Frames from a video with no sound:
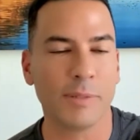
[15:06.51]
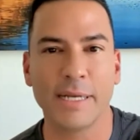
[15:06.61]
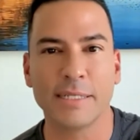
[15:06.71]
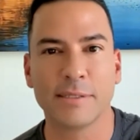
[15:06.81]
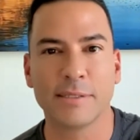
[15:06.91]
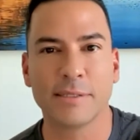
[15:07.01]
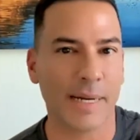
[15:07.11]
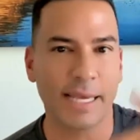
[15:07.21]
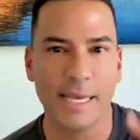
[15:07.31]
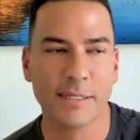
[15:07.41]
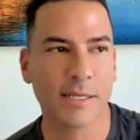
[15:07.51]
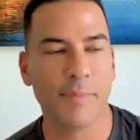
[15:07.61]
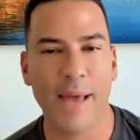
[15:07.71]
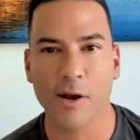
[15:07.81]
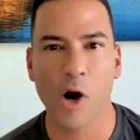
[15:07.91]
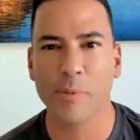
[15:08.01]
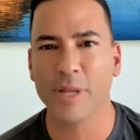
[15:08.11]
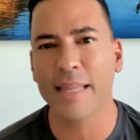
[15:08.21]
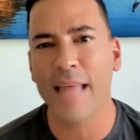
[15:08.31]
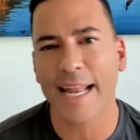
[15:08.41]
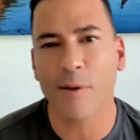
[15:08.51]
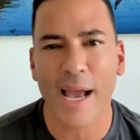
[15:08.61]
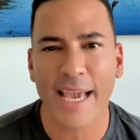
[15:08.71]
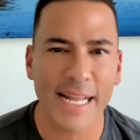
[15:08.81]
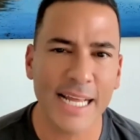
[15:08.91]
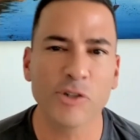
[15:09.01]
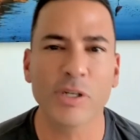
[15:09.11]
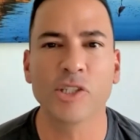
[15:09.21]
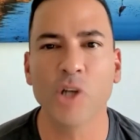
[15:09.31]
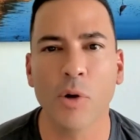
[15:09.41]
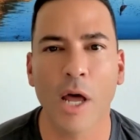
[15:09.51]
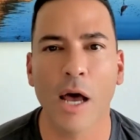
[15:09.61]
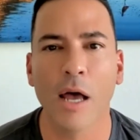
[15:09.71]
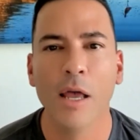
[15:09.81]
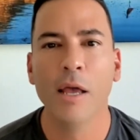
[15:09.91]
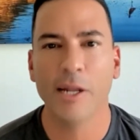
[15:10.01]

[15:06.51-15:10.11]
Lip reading: and my kids come back home like, Daddy, why can't I drink soda?